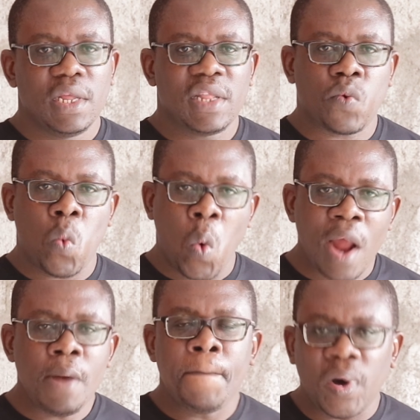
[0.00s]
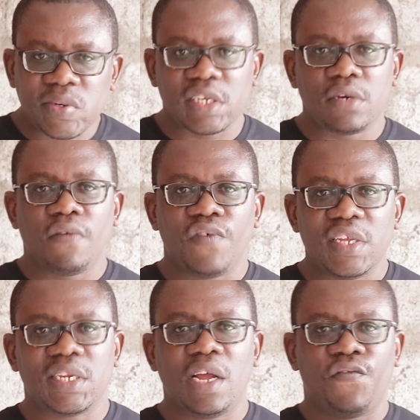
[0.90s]
That one boasted of
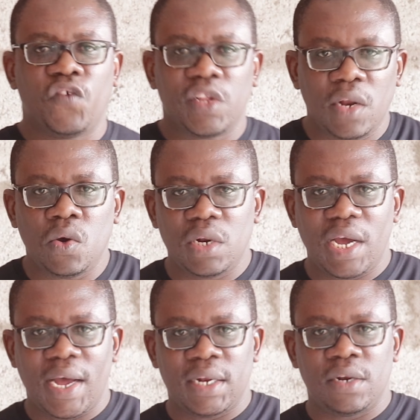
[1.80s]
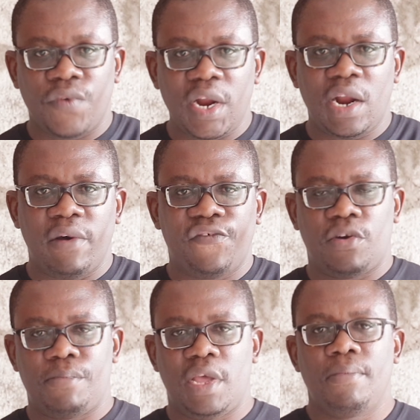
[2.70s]
his love for the Lord and ran away
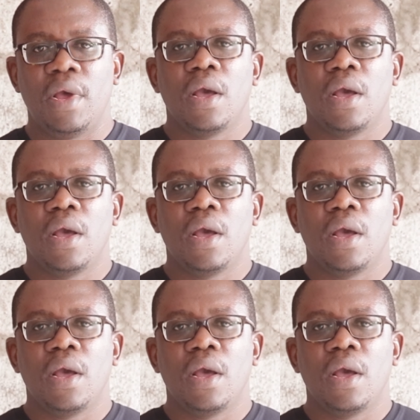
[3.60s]
from him,